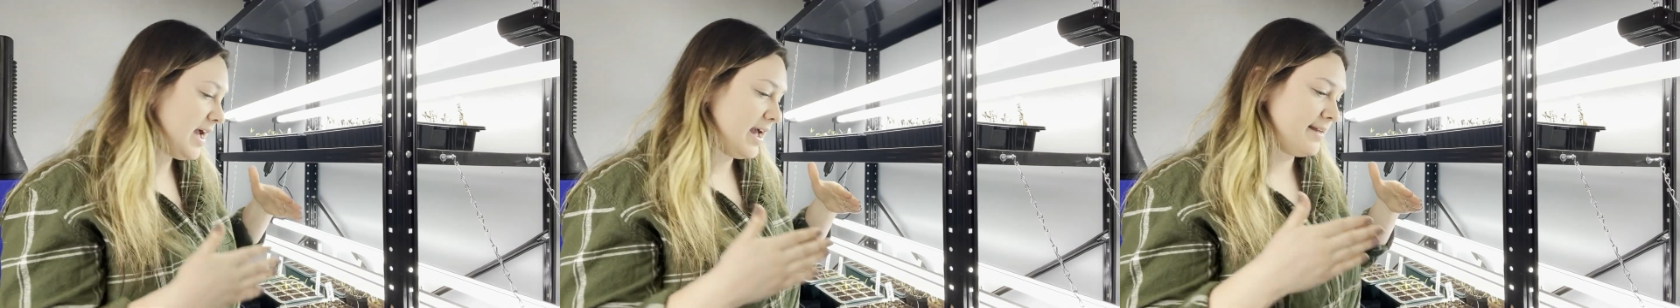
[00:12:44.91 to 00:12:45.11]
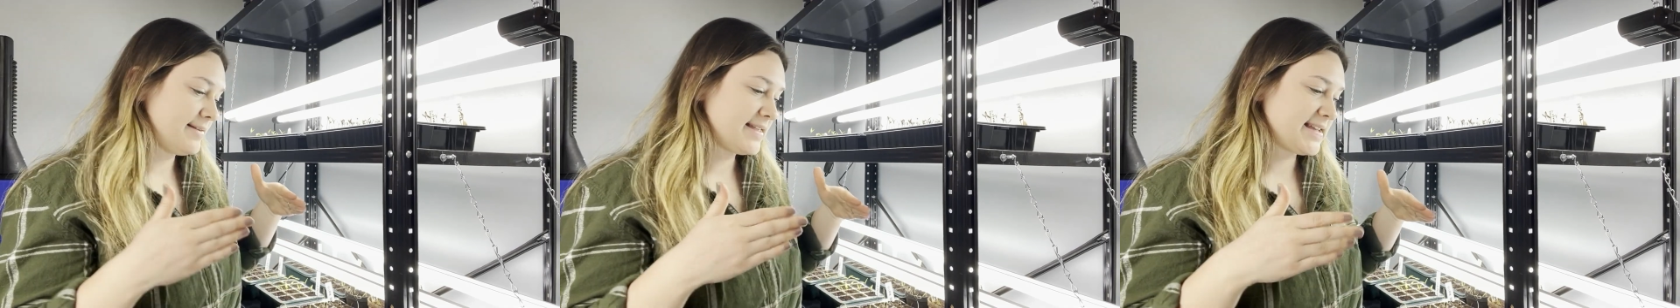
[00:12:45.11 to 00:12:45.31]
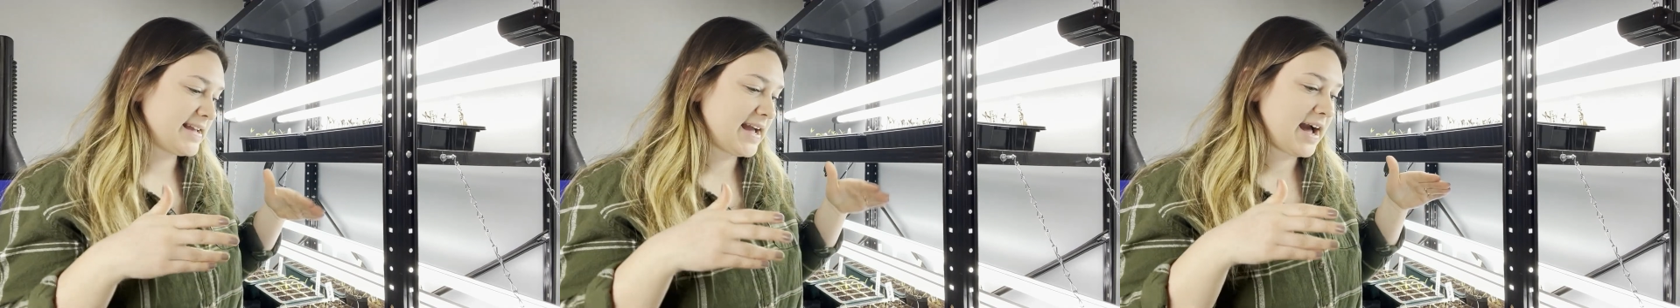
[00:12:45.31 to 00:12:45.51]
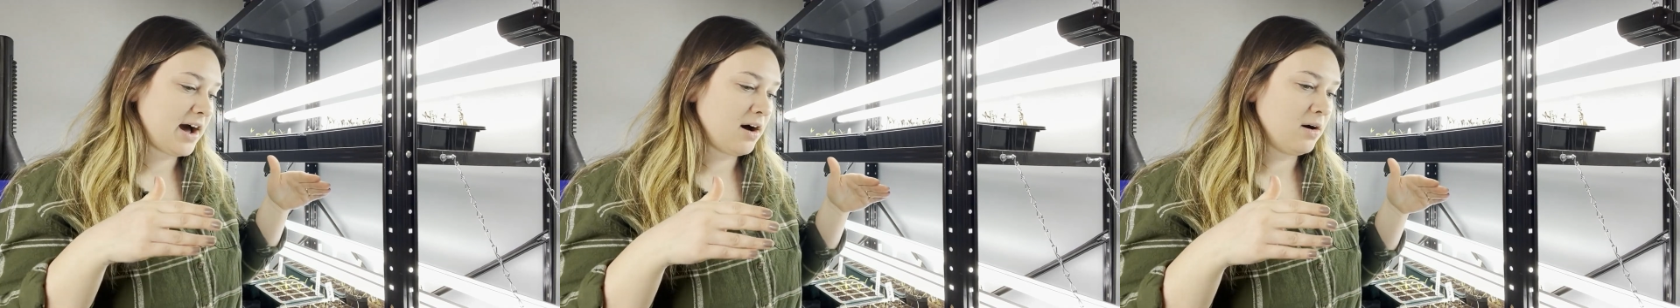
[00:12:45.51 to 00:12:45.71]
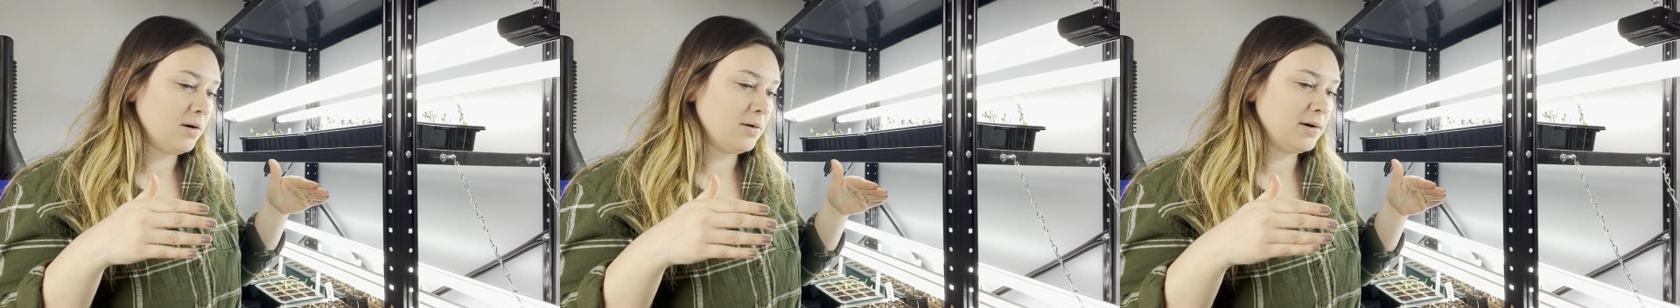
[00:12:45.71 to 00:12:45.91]
and see
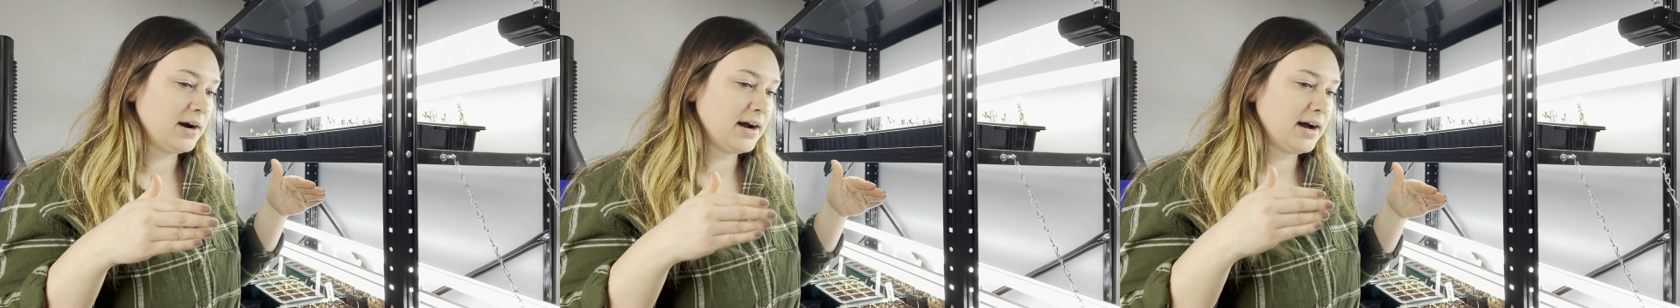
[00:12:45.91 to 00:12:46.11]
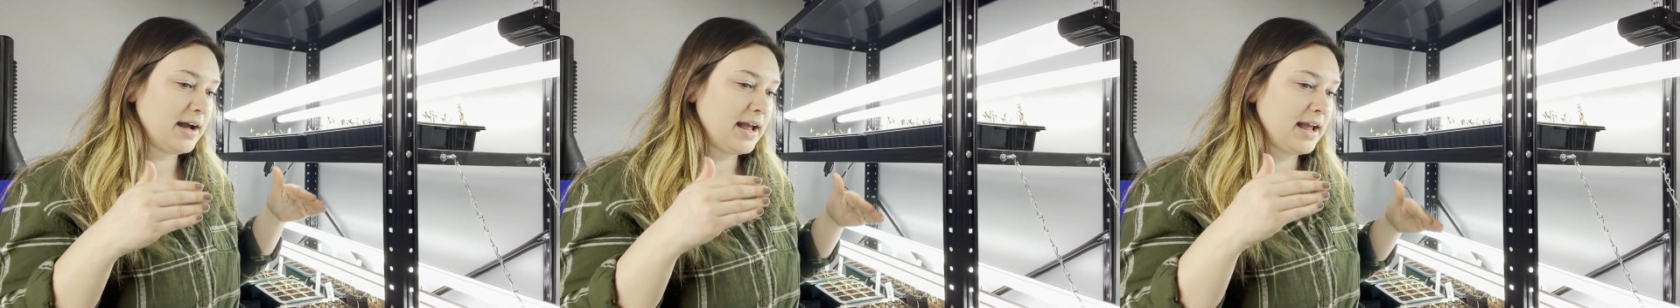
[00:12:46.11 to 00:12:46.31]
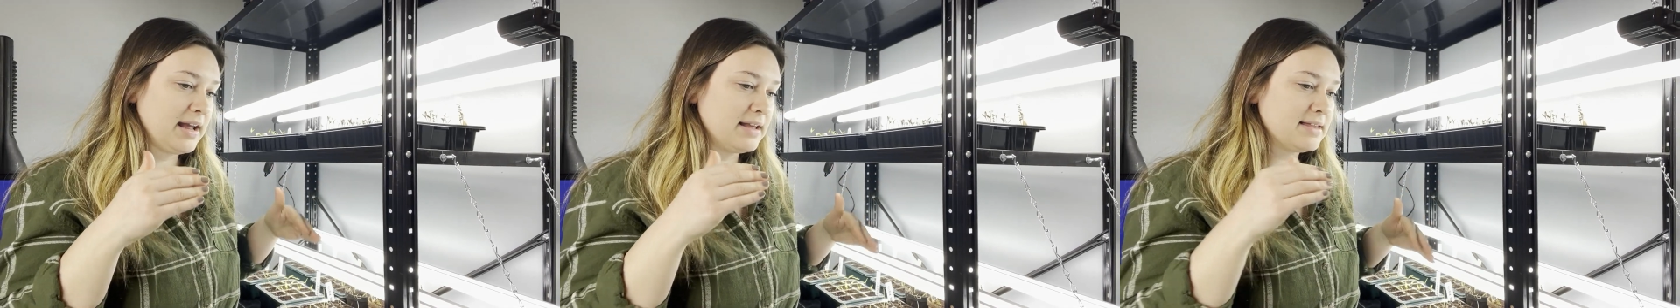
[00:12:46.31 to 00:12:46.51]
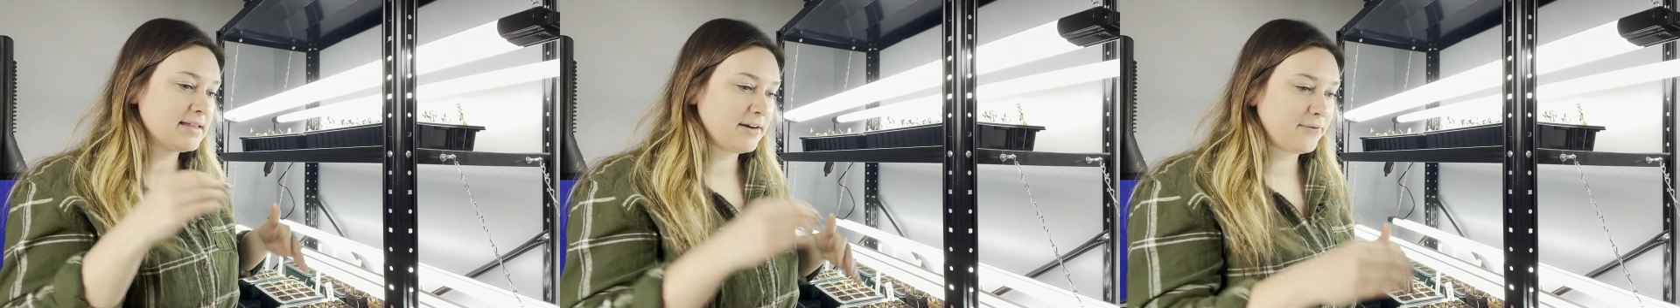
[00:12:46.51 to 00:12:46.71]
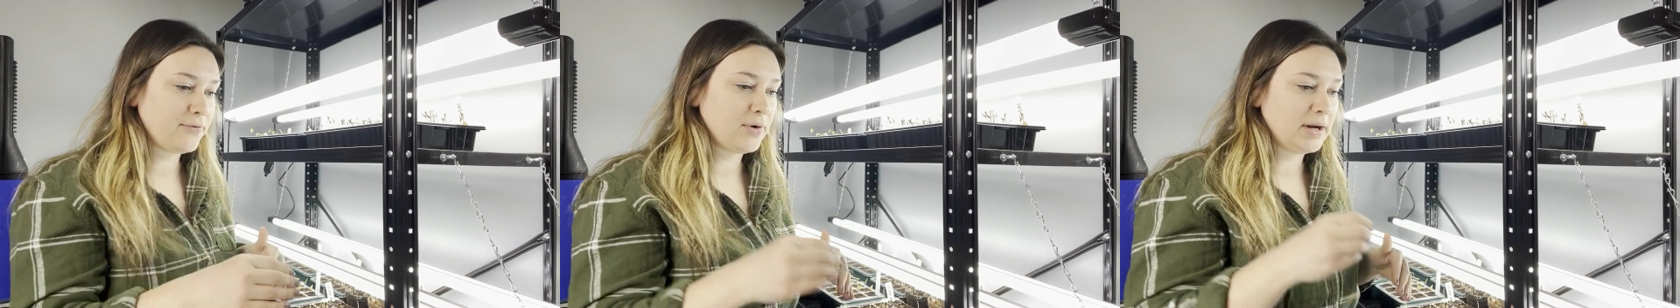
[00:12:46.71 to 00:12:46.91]
how a
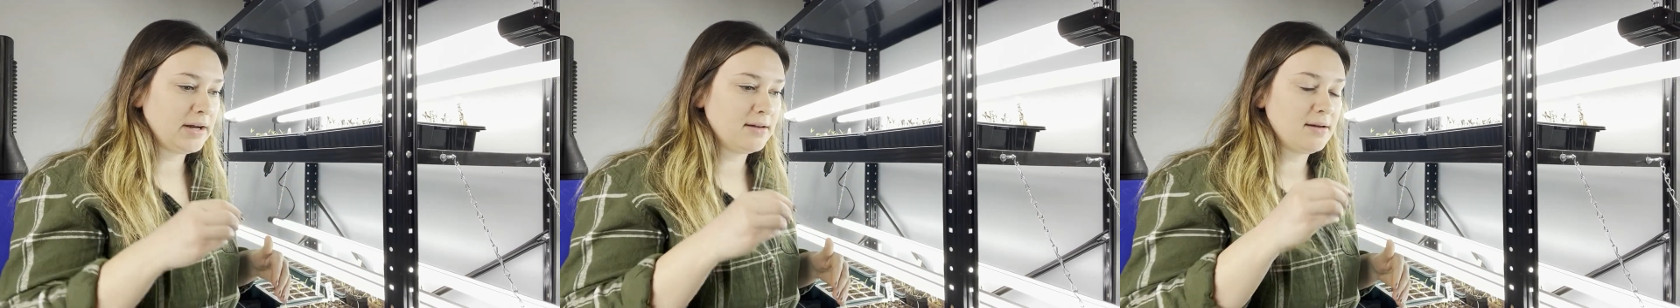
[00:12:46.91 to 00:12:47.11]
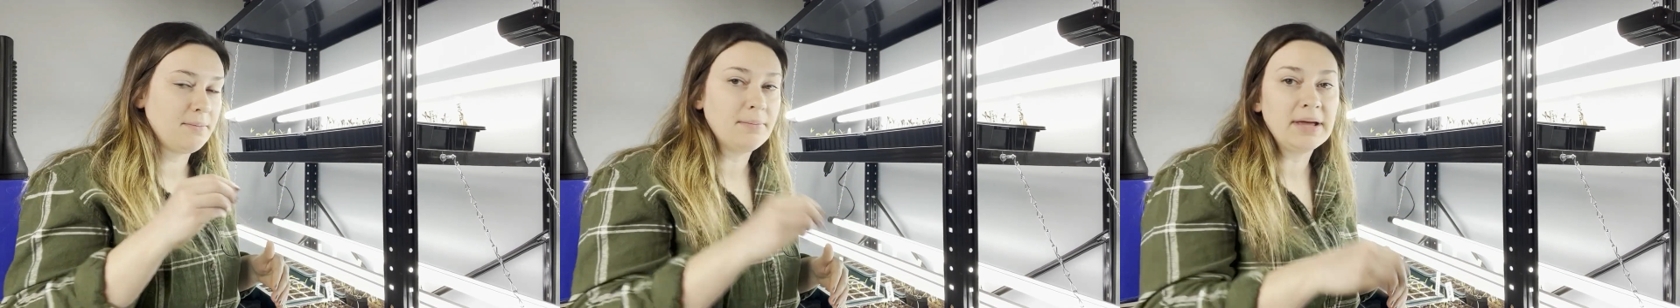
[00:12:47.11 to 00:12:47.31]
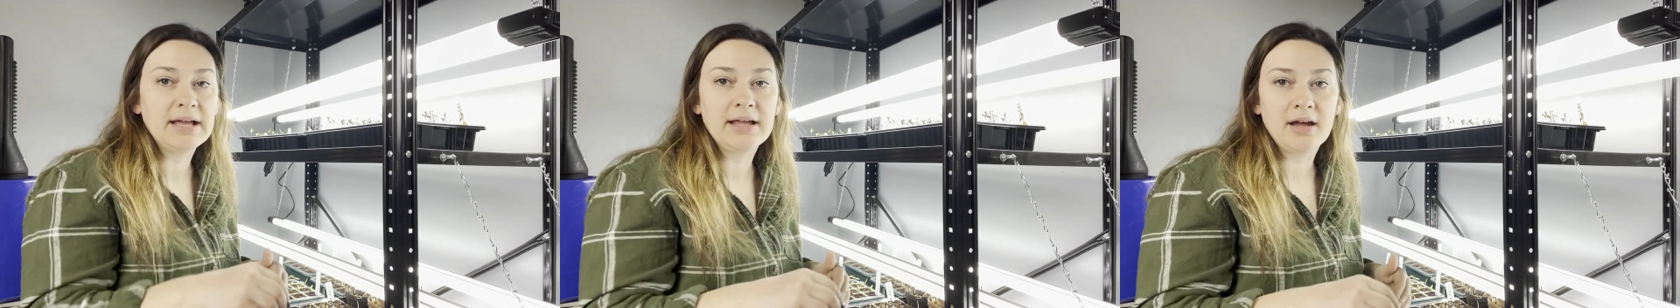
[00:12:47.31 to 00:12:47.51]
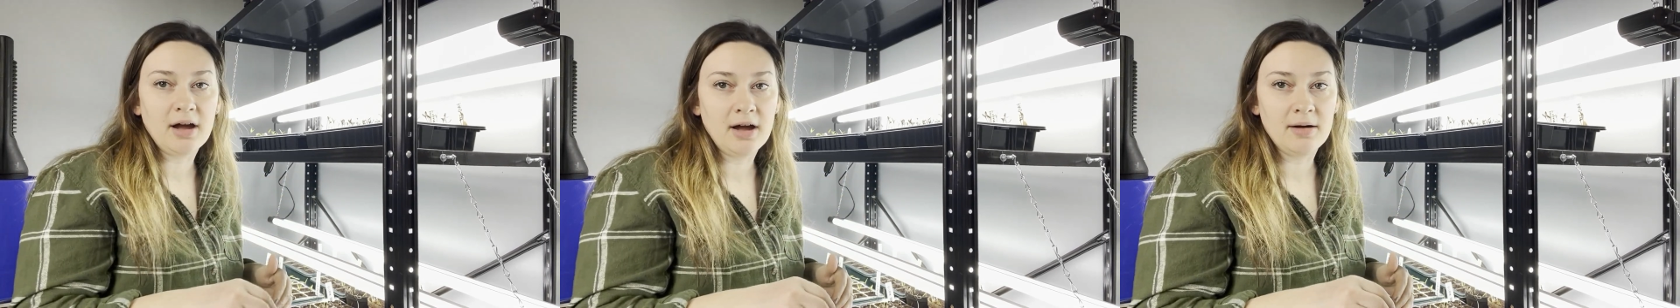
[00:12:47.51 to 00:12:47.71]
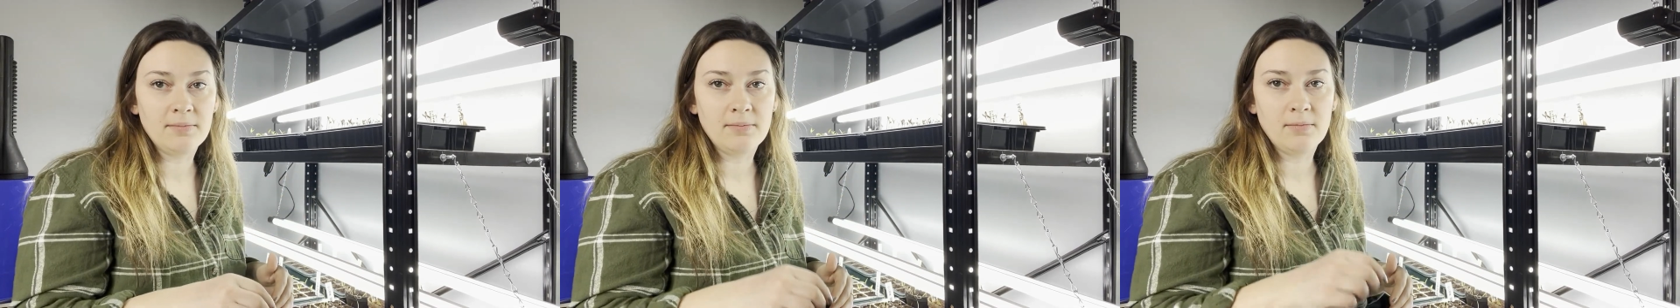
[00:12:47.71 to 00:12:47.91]
different
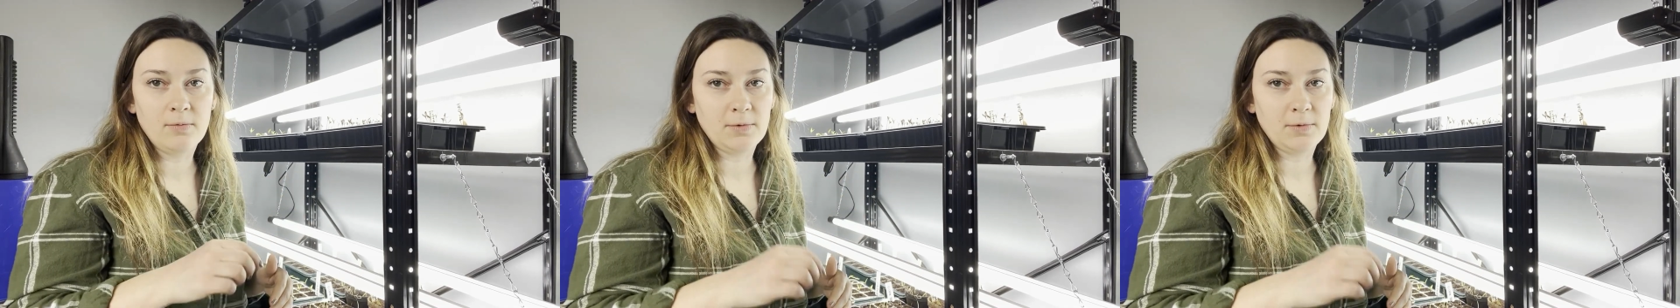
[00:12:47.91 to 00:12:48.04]
medium